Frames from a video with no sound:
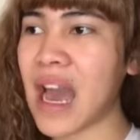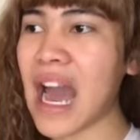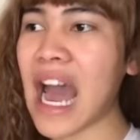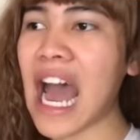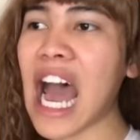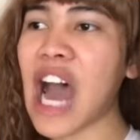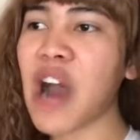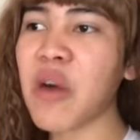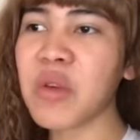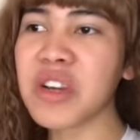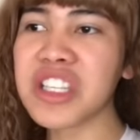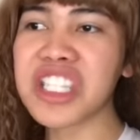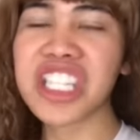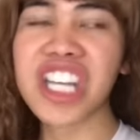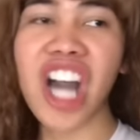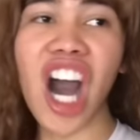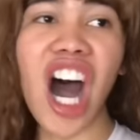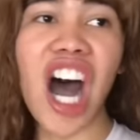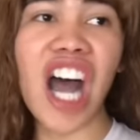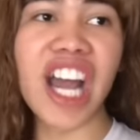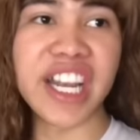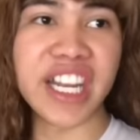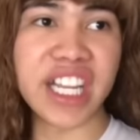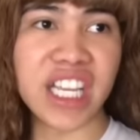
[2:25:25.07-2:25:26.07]
I was
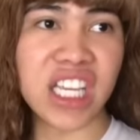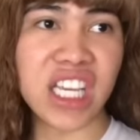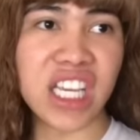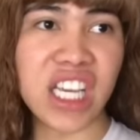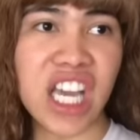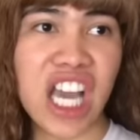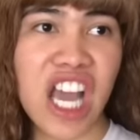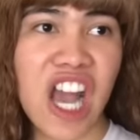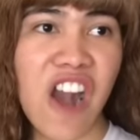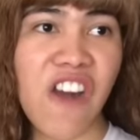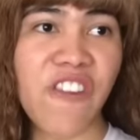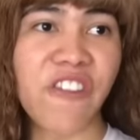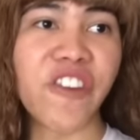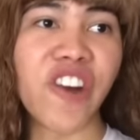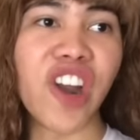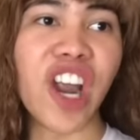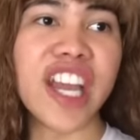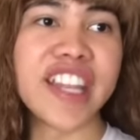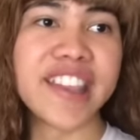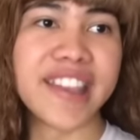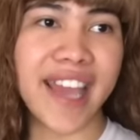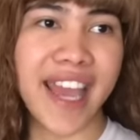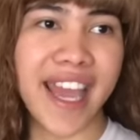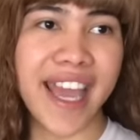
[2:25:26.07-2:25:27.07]
gone for
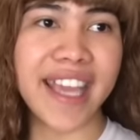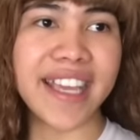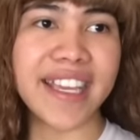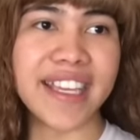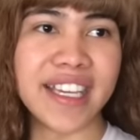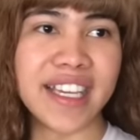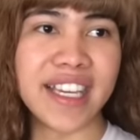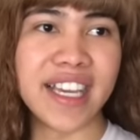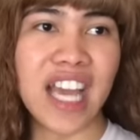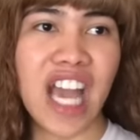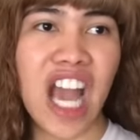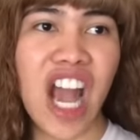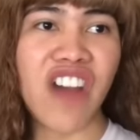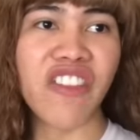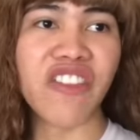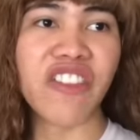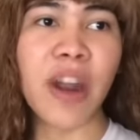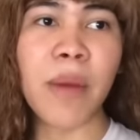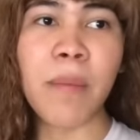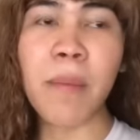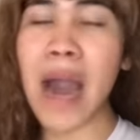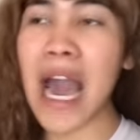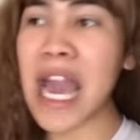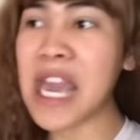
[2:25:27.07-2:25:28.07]
a day
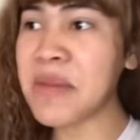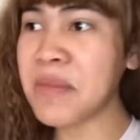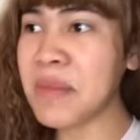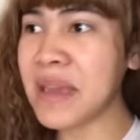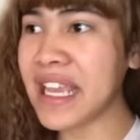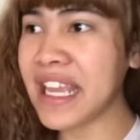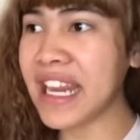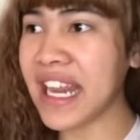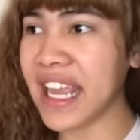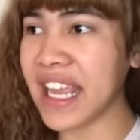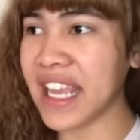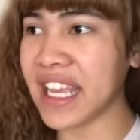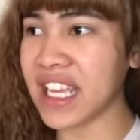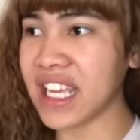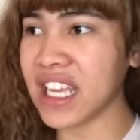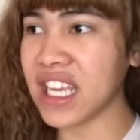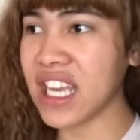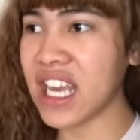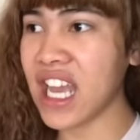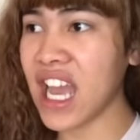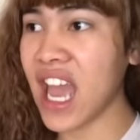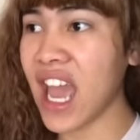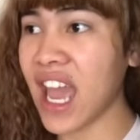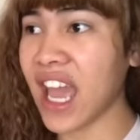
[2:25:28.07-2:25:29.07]
from my meeting
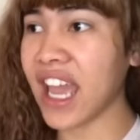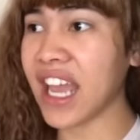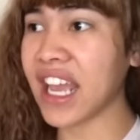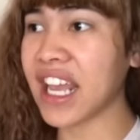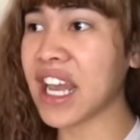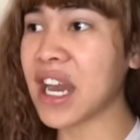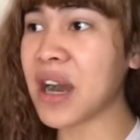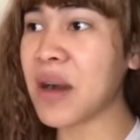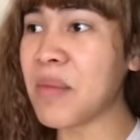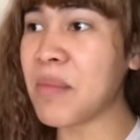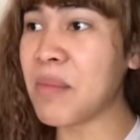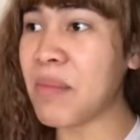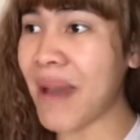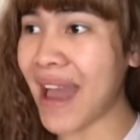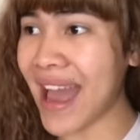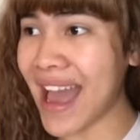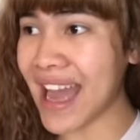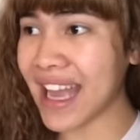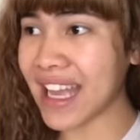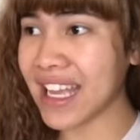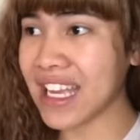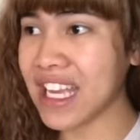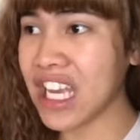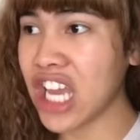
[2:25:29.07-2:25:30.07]
and come
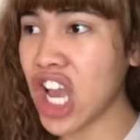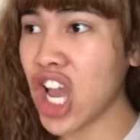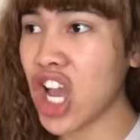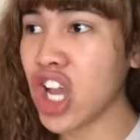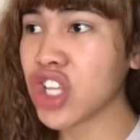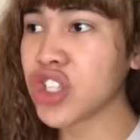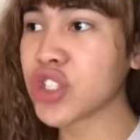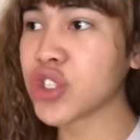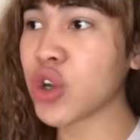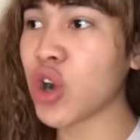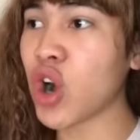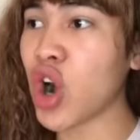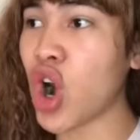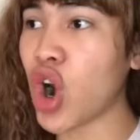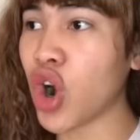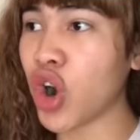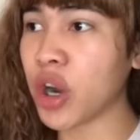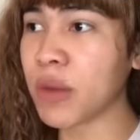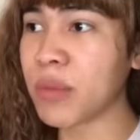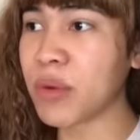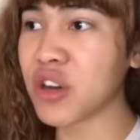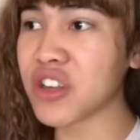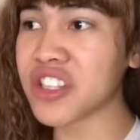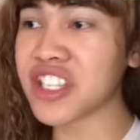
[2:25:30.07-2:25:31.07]
back to a
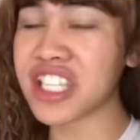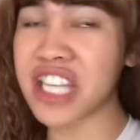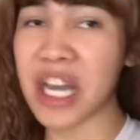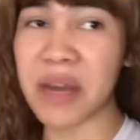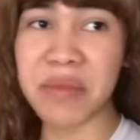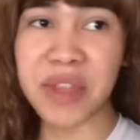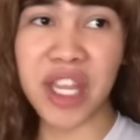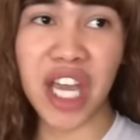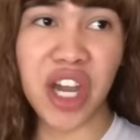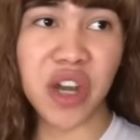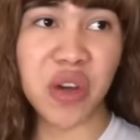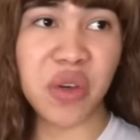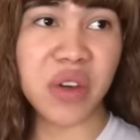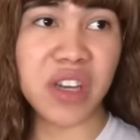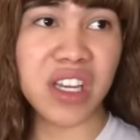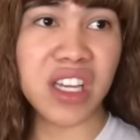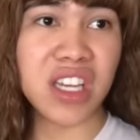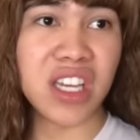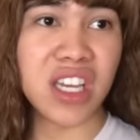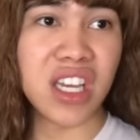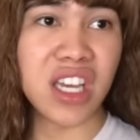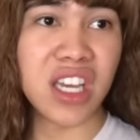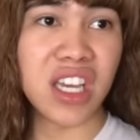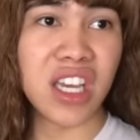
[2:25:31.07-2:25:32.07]
horrible subnote.
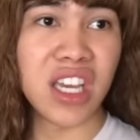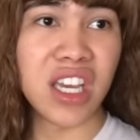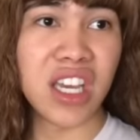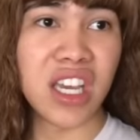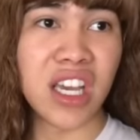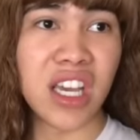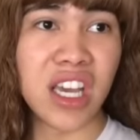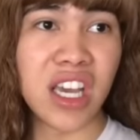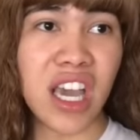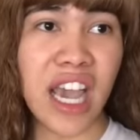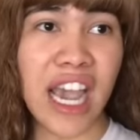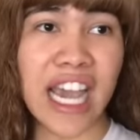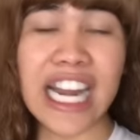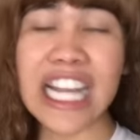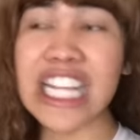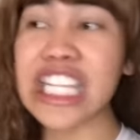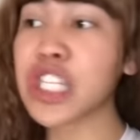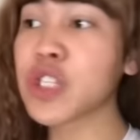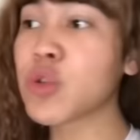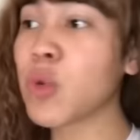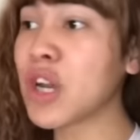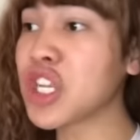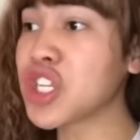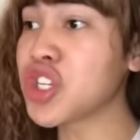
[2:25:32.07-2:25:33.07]
And I
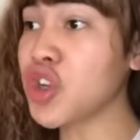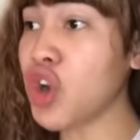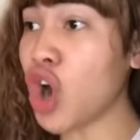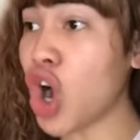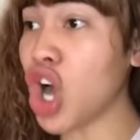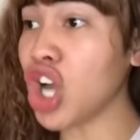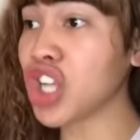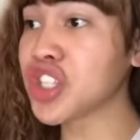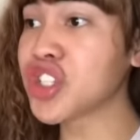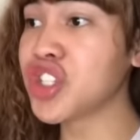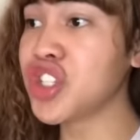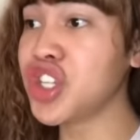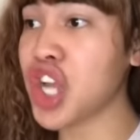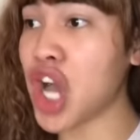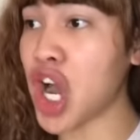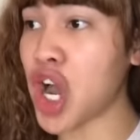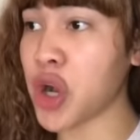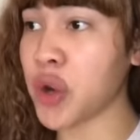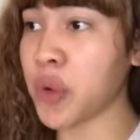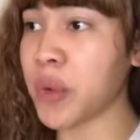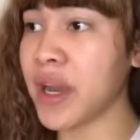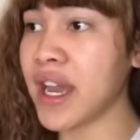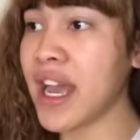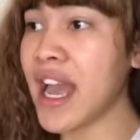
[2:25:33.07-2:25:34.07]
just want you all to
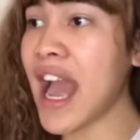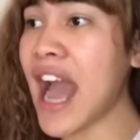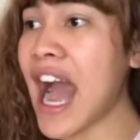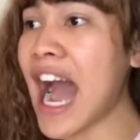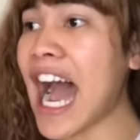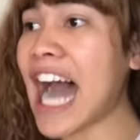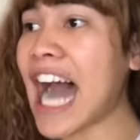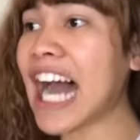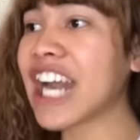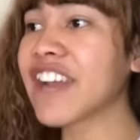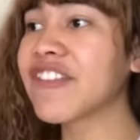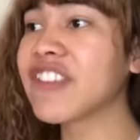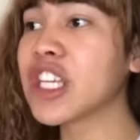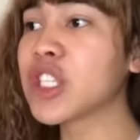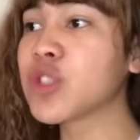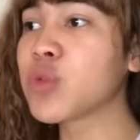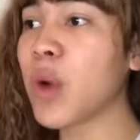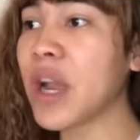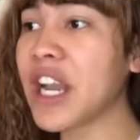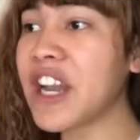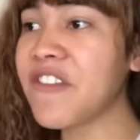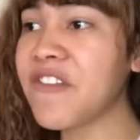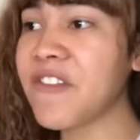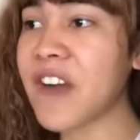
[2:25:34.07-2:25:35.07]
know, out of the
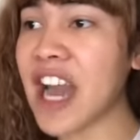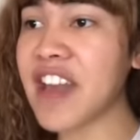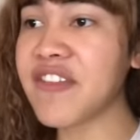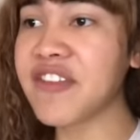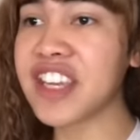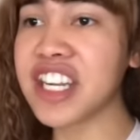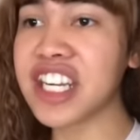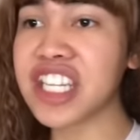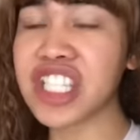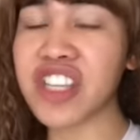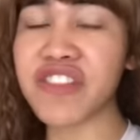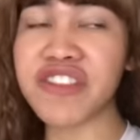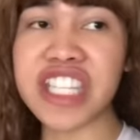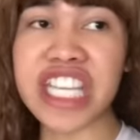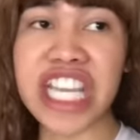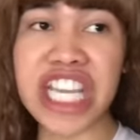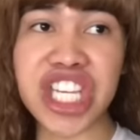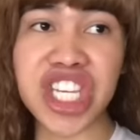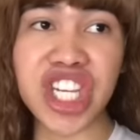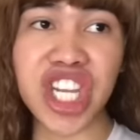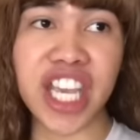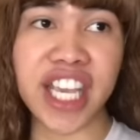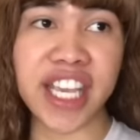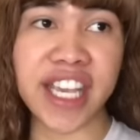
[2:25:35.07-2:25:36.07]
25 years of
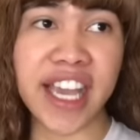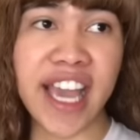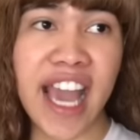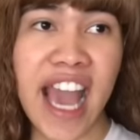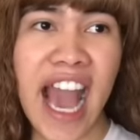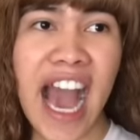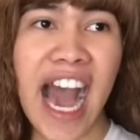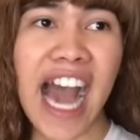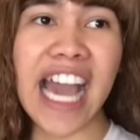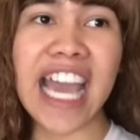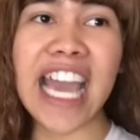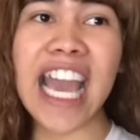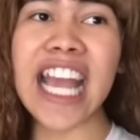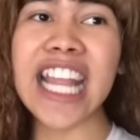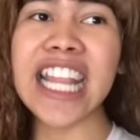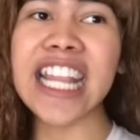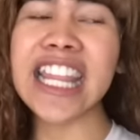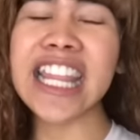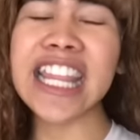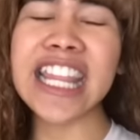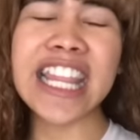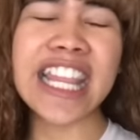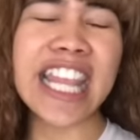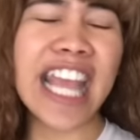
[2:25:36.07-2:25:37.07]
teaching, I had
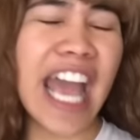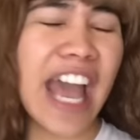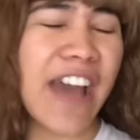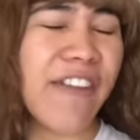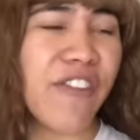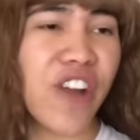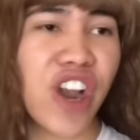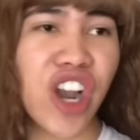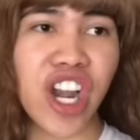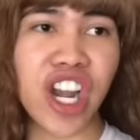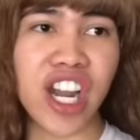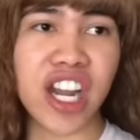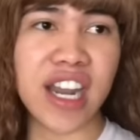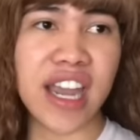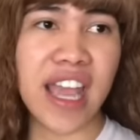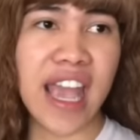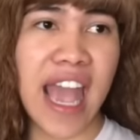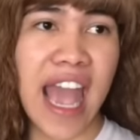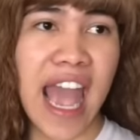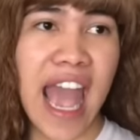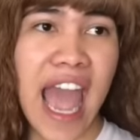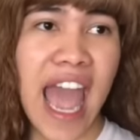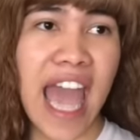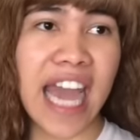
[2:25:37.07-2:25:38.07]
never
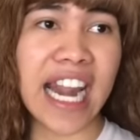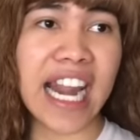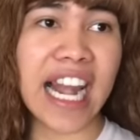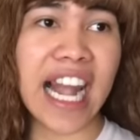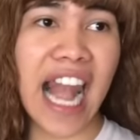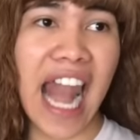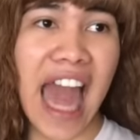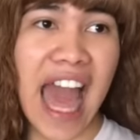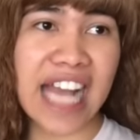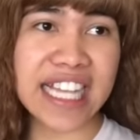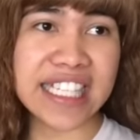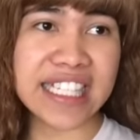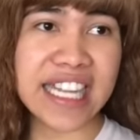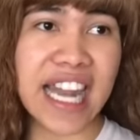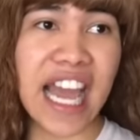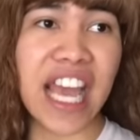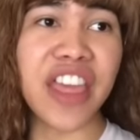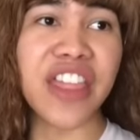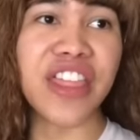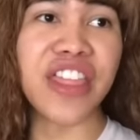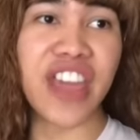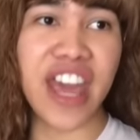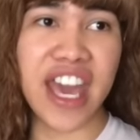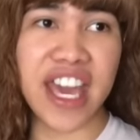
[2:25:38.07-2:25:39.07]
had a class
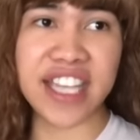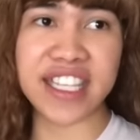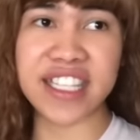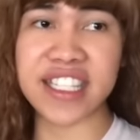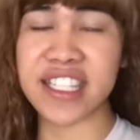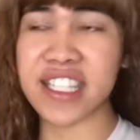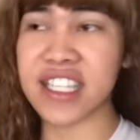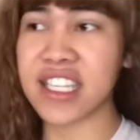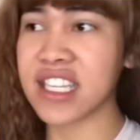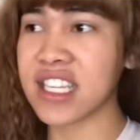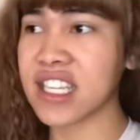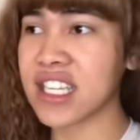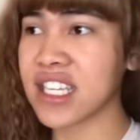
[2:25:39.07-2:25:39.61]
like this.